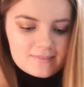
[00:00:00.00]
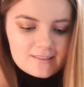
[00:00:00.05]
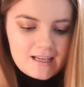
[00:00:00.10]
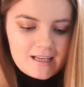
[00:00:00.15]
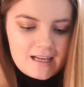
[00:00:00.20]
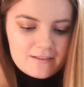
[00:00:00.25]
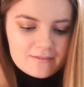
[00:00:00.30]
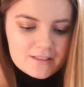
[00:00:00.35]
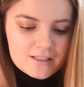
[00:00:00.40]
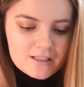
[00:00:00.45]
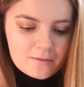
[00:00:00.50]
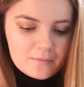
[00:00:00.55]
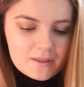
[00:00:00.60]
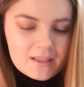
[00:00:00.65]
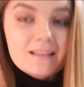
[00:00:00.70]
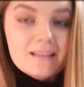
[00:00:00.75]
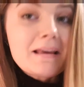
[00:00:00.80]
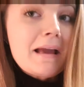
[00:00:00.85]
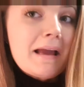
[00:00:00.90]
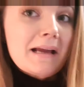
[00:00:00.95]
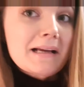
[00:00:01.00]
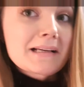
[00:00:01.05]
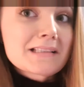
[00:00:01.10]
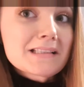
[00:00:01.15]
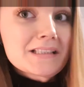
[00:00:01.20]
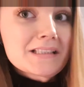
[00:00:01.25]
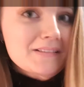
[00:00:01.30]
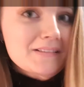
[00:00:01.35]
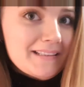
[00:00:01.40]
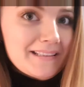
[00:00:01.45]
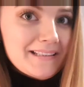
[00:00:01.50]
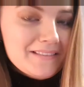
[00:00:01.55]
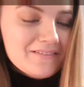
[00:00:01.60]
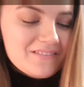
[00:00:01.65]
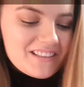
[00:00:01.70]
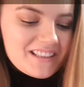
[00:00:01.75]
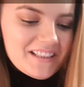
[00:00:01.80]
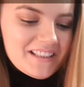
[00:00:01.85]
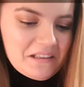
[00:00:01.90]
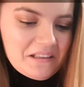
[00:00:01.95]
have something extra in
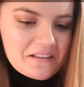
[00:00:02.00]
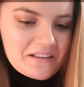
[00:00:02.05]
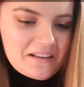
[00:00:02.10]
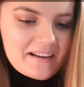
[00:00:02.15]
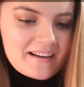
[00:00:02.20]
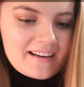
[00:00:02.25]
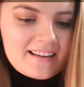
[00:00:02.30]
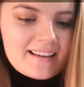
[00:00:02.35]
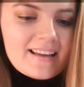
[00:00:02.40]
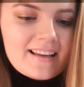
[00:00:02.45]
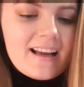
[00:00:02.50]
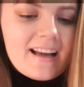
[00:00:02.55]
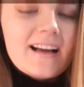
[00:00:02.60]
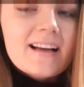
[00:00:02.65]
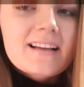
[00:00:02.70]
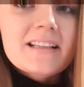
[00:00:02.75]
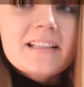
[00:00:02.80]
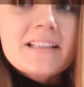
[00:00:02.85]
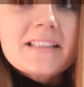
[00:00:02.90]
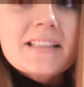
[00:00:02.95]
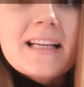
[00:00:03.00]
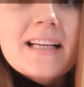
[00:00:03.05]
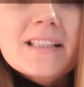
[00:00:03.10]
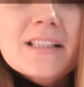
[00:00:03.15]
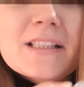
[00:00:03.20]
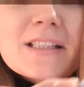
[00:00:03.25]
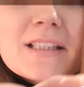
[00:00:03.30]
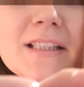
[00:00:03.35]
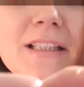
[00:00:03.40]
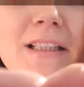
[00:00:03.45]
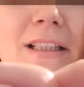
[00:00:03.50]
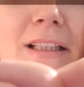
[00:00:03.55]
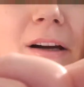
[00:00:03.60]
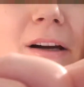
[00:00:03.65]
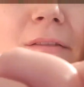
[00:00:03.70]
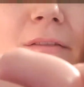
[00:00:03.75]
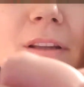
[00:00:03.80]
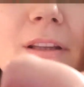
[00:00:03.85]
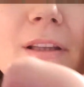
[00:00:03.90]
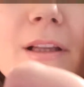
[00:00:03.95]
my ear, because I just
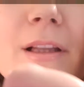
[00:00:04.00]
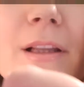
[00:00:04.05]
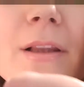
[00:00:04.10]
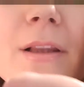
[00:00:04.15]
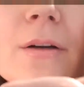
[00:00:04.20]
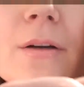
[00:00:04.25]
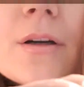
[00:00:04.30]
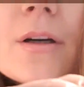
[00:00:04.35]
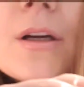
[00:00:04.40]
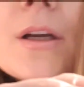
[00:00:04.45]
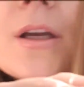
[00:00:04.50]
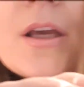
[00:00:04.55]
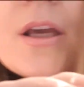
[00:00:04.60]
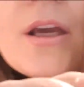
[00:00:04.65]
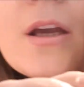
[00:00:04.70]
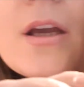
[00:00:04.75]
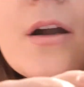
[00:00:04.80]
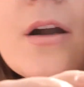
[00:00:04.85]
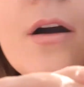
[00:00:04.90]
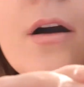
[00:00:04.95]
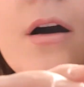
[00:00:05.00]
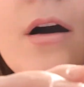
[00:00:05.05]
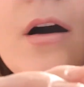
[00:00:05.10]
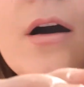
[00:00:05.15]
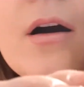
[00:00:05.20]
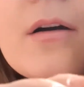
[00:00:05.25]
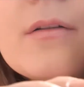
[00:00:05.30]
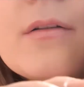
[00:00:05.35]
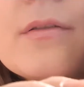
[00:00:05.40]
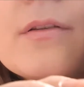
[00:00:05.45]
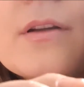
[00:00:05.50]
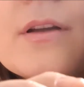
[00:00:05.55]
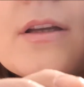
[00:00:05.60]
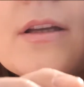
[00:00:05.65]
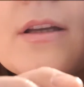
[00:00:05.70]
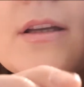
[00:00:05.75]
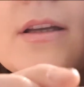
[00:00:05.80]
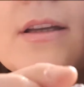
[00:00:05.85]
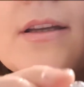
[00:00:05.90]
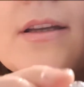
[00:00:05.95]
love the look of
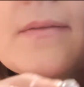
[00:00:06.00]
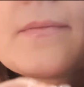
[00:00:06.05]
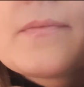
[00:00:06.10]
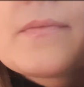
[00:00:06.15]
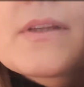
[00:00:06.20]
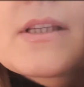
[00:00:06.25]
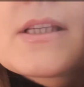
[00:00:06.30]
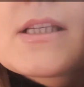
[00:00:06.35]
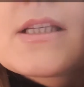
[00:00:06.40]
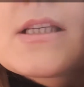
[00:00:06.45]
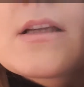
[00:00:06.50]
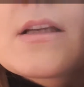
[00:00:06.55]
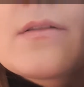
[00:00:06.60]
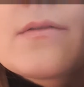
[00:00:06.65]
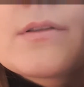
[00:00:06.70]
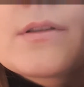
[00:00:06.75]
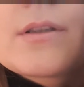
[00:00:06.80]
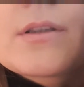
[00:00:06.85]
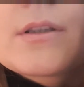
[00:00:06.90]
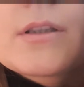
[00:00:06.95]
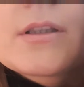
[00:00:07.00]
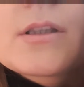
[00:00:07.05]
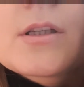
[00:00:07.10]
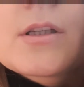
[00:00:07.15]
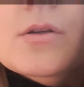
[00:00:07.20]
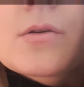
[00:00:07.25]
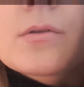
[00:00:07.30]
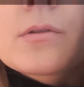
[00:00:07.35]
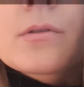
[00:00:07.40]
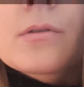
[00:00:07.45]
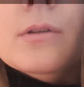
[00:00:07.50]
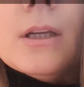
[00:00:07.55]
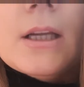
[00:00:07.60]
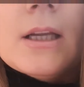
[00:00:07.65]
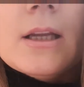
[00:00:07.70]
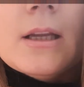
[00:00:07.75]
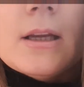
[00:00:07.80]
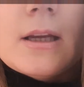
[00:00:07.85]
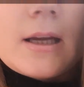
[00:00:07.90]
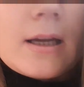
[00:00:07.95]
silver
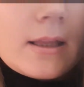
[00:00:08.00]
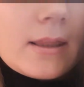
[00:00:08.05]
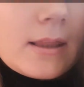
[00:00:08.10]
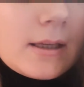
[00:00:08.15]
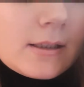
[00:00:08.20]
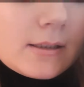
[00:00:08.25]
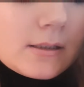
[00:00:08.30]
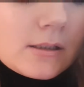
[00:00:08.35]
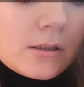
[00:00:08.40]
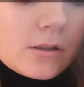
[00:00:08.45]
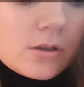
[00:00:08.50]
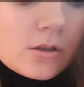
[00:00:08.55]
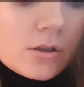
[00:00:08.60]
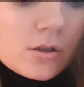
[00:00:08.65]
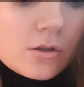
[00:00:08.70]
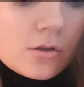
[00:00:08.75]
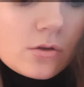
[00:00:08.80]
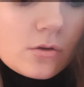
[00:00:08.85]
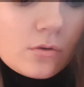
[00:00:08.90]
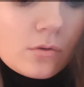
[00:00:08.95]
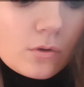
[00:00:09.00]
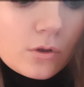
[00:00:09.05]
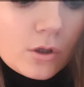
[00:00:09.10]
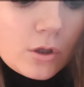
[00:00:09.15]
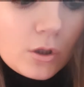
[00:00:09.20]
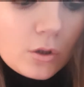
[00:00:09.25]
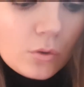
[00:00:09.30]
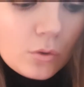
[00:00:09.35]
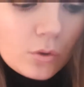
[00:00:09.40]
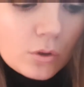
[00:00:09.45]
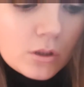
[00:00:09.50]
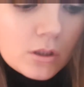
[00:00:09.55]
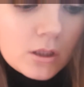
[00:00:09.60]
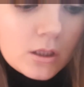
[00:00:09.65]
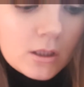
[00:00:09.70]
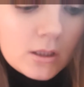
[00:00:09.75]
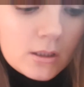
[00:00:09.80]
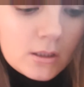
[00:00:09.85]
jewelry. I think it's just so cute